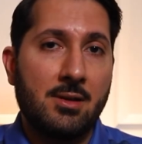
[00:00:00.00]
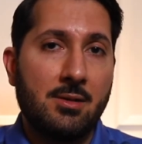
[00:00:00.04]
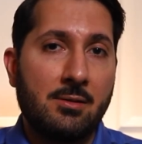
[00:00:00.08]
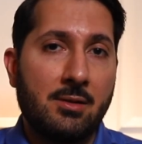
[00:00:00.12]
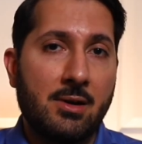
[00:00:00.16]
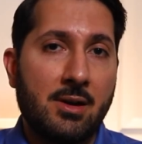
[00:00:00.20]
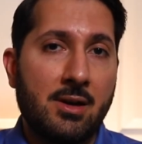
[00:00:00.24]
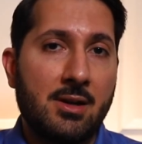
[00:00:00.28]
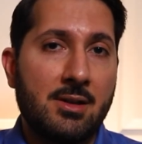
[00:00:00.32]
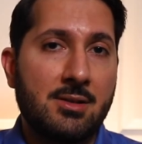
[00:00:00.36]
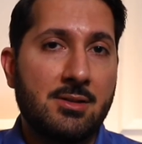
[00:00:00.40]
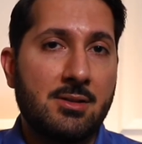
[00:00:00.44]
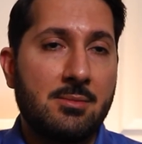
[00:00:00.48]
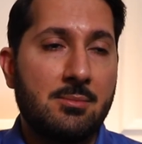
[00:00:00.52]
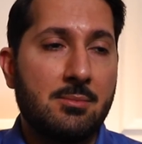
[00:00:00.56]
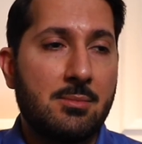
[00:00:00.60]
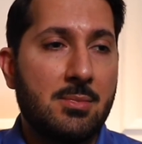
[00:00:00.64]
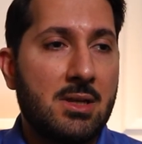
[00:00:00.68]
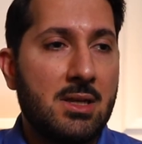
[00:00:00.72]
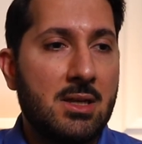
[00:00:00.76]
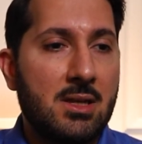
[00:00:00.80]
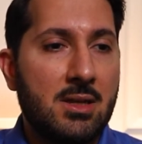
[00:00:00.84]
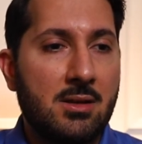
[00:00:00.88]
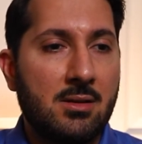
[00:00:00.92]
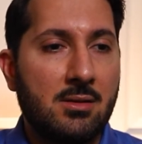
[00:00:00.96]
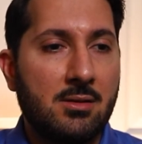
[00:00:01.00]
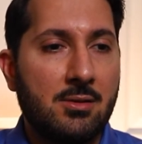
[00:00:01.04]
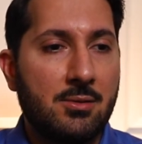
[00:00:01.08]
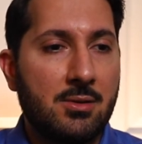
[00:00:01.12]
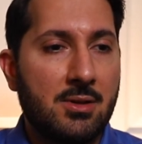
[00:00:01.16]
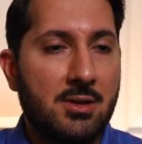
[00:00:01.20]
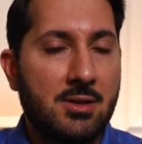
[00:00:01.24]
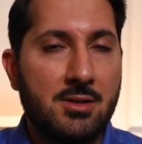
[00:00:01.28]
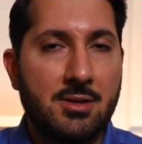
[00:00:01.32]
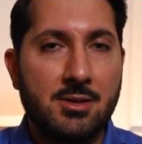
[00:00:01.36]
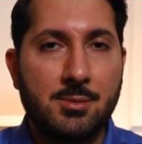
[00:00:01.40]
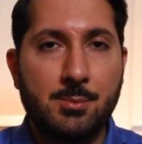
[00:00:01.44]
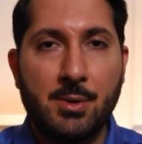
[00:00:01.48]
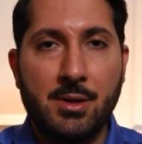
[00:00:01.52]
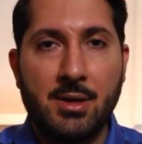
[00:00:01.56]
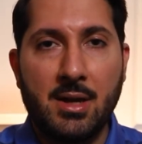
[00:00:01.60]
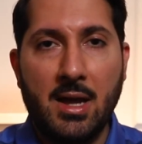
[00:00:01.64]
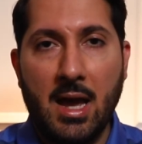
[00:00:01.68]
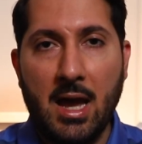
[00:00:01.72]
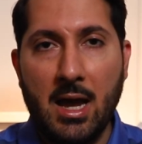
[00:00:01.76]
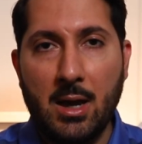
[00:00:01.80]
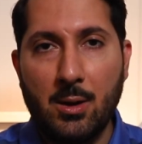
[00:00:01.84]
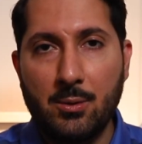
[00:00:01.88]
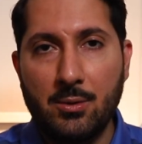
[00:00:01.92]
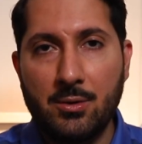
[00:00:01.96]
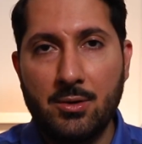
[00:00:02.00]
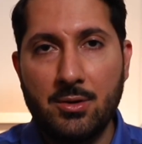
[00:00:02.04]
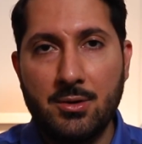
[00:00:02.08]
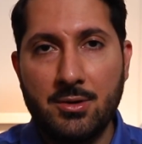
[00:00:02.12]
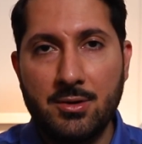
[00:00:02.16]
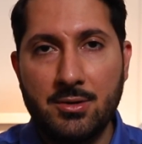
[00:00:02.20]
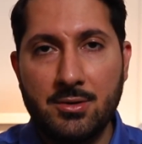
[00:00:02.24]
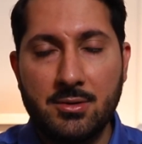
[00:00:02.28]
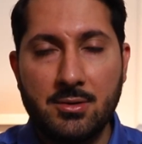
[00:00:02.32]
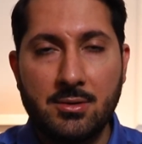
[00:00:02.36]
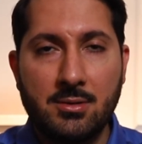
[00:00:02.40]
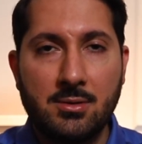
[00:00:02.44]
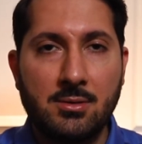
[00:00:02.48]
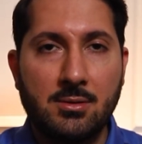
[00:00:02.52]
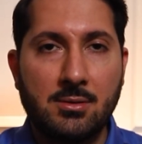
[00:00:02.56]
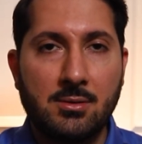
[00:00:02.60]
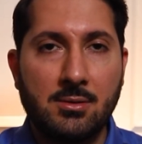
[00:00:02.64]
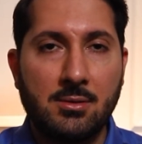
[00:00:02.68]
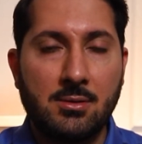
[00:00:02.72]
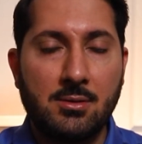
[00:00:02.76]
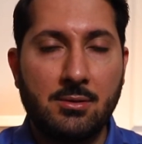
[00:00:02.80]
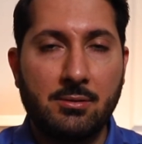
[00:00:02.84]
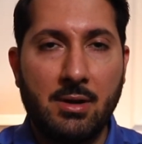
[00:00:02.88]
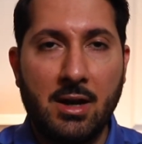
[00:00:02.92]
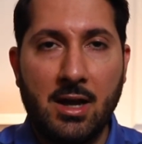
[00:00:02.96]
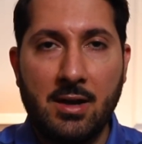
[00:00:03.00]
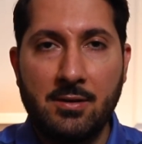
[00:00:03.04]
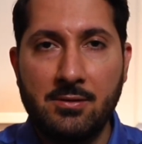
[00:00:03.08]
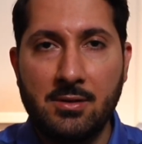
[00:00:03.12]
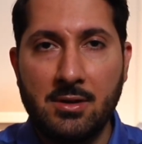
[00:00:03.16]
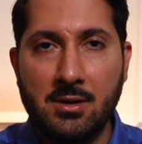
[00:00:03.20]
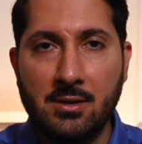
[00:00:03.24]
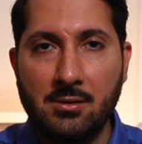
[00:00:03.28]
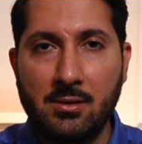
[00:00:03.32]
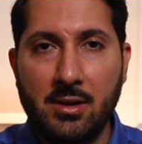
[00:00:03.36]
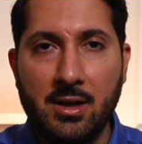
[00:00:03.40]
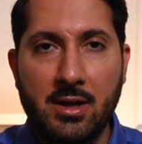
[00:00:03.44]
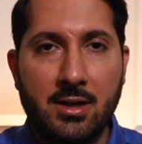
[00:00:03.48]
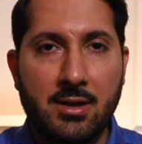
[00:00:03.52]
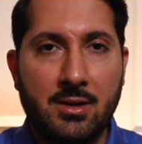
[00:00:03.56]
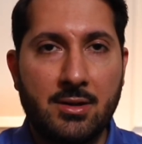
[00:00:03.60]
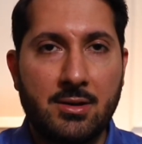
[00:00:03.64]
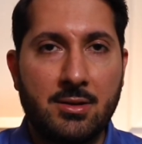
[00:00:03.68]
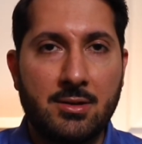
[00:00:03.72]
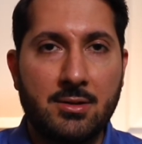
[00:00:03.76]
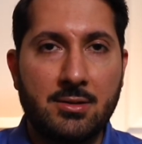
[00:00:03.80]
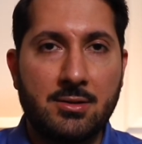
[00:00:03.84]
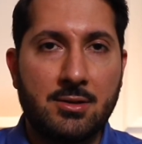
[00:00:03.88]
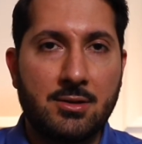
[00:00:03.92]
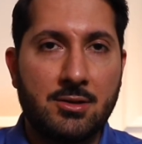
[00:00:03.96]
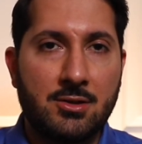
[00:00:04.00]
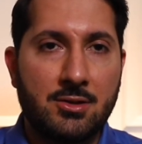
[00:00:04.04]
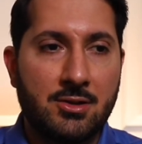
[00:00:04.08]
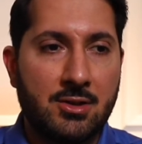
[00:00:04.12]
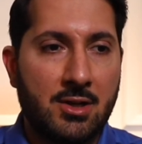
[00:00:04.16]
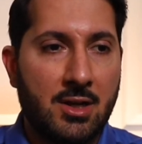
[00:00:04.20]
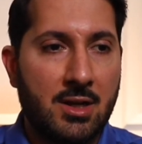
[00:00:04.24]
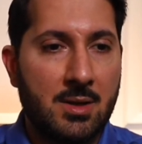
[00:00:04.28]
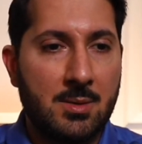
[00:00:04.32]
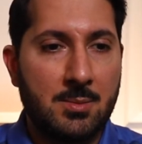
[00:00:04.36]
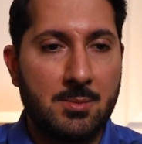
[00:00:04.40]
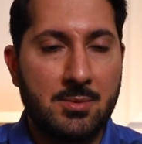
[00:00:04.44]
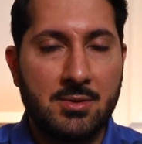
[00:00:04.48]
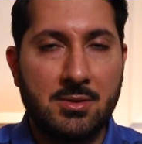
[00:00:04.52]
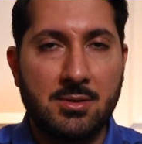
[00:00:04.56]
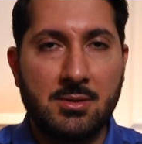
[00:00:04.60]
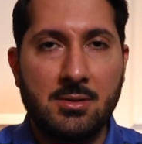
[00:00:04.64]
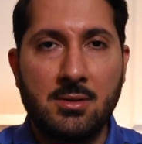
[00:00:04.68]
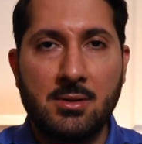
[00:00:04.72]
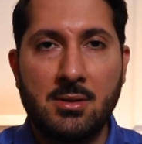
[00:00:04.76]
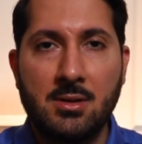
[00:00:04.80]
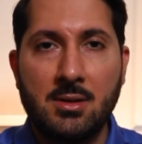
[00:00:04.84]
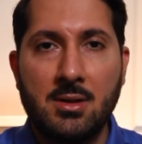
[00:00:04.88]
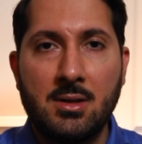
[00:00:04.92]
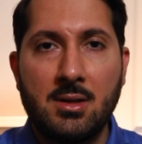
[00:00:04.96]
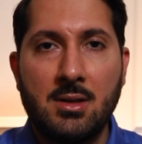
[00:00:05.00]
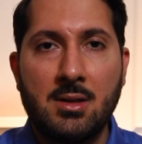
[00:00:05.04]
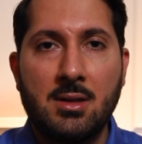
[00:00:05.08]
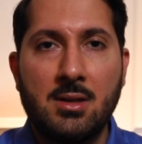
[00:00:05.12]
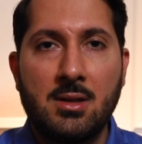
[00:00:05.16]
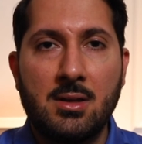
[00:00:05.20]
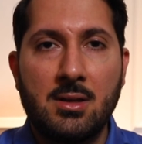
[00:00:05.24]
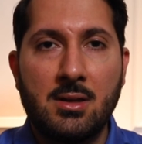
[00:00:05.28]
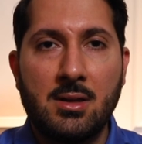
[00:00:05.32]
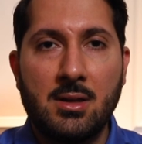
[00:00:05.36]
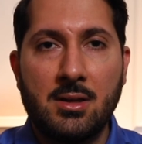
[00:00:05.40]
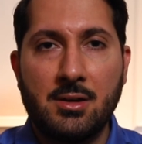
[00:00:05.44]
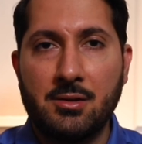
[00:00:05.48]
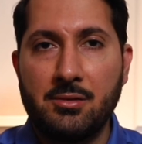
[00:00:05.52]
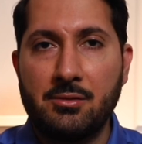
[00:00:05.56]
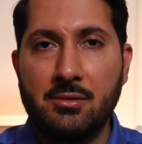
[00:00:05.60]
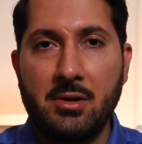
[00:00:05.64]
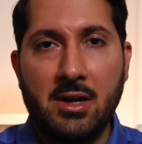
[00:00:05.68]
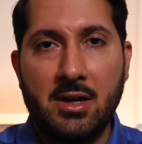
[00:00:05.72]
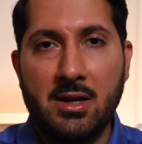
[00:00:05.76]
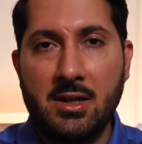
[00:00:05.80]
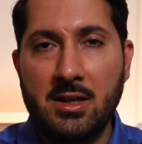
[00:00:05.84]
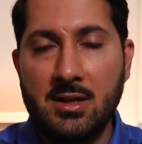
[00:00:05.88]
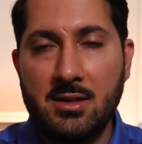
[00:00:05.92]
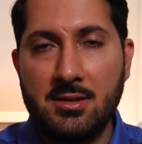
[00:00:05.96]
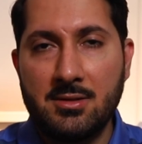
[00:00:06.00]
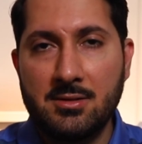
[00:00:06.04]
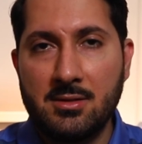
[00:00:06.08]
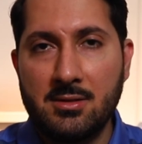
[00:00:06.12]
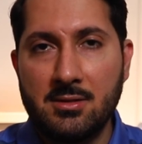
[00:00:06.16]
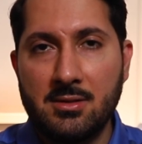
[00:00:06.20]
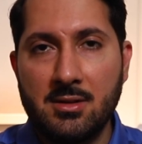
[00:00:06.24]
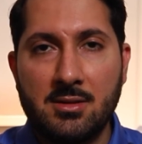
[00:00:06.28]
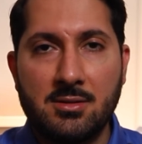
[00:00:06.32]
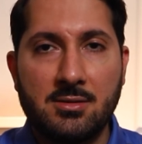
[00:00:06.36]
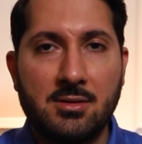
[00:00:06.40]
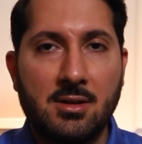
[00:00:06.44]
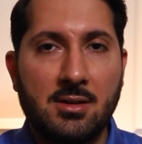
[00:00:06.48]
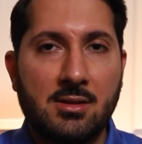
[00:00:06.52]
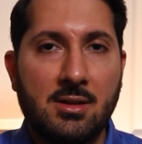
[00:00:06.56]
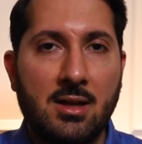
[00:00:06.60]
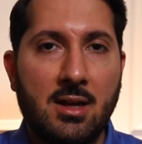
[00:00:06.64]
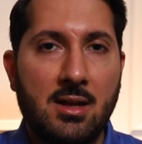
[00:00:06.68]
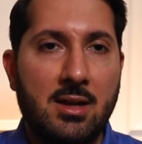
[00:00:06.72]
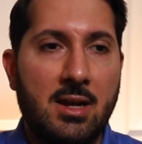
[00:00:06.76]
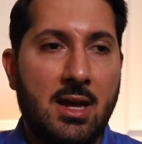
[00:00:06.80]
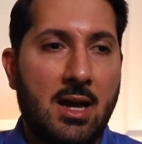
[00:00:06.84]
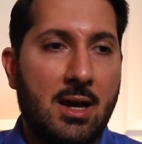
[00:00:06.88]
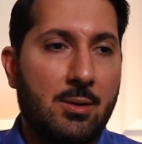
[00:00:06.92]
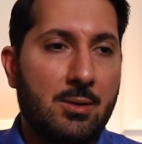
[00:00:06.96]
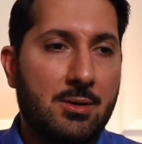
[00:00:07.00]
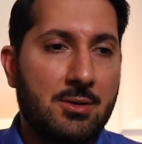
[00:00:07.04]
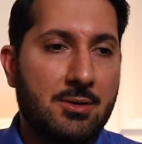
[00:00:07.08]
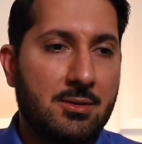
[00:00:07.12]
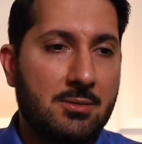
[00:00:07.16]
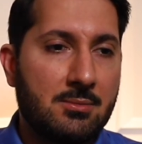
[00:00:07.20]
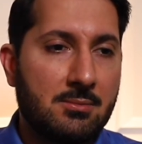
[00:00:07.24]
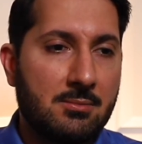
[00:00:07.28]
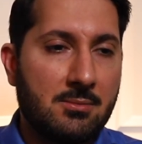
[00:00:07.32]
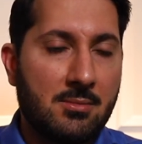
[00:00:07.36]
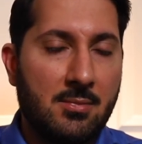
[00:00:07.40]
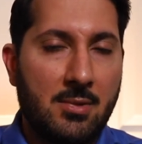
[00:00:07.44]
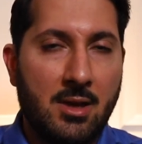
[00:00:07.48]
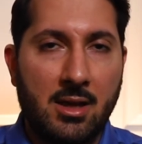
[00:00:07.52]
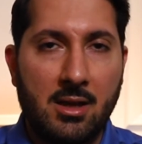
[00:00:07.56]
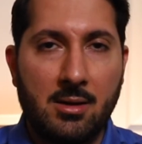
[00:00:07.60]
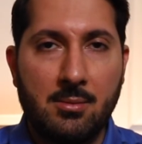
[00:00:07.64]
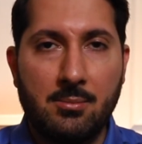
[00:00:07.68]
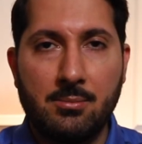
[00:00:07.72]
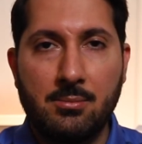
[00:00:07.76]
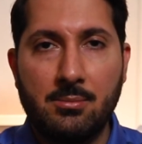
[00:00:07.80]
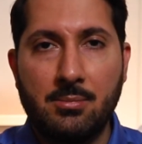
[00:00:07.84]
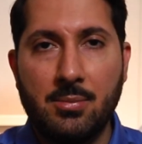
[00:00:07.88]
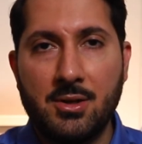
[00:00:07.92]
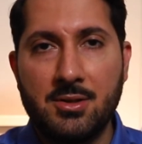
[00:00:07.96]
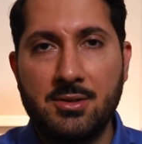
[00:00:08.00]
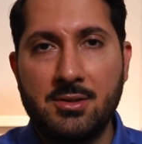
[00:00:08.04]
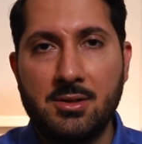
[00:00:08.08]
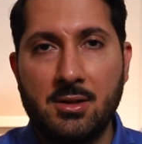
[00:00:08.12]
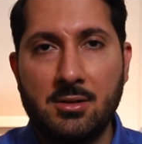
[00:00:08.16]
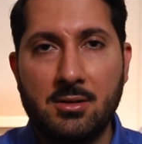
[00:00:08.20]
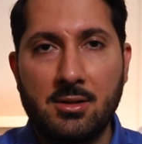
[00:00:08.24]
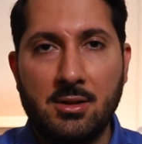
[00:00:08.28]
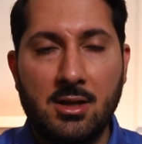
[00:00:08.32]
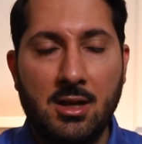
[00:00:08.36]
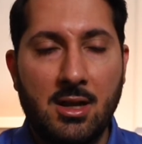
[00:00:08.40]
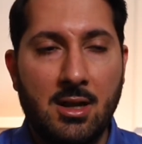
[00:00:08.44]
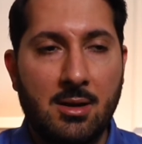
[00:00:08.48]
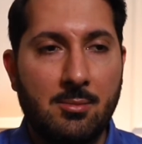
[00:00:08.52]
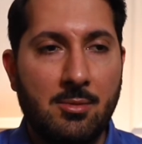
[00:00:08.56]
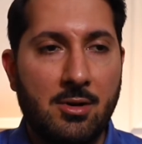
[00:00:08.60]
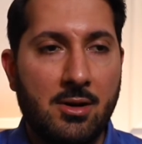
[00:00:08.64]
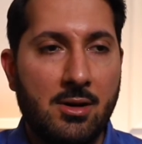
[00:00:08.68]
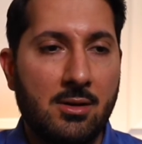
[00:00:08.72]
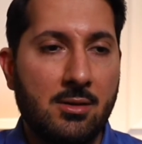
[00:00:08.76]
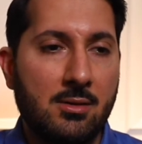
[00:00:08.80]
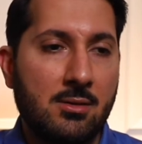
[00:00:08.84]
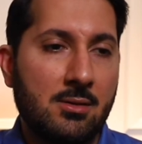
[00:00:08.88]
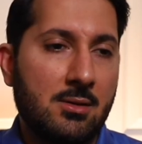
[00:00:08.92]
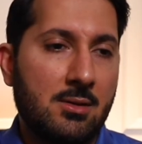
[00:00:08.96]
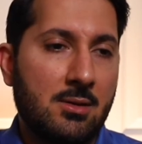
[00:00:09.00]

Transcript: Right? It doesn't mean you need to spend hours crafting layers and shapes and gradients and things like that. Now I can bust out the camera